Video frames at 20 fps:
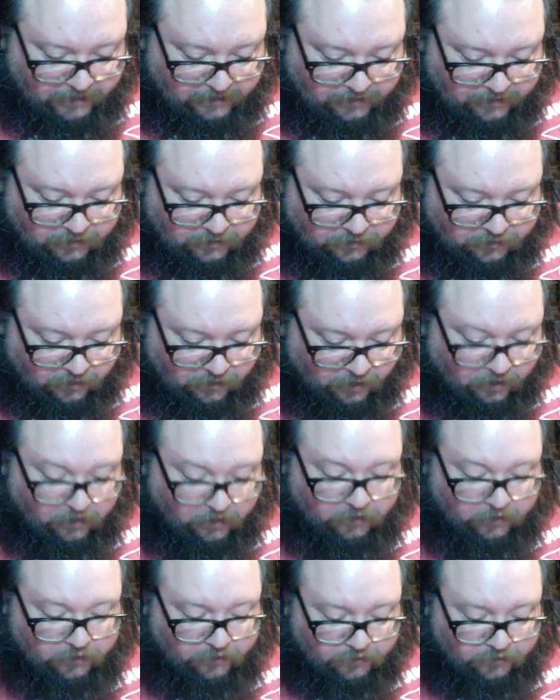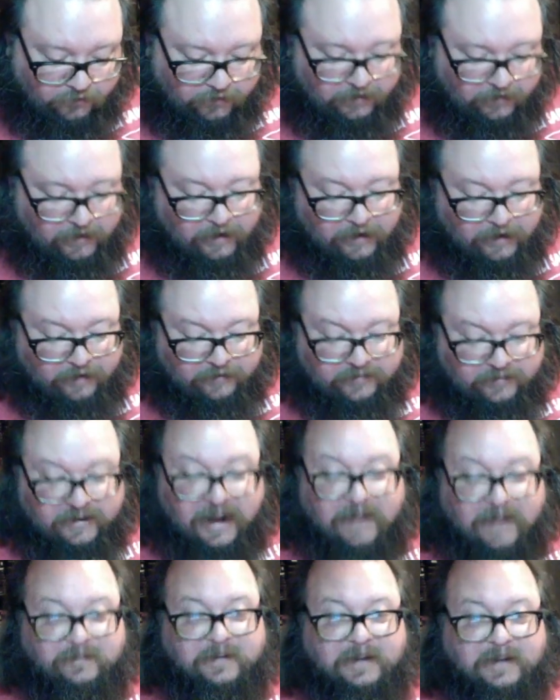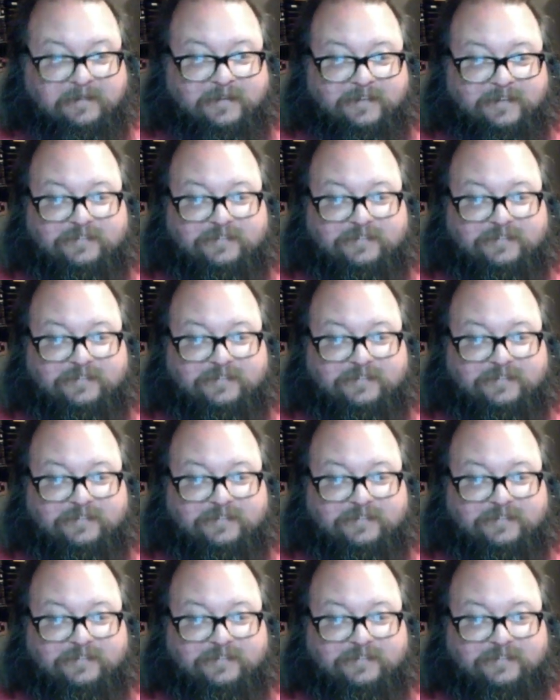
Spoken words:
to charge. Shopkeeper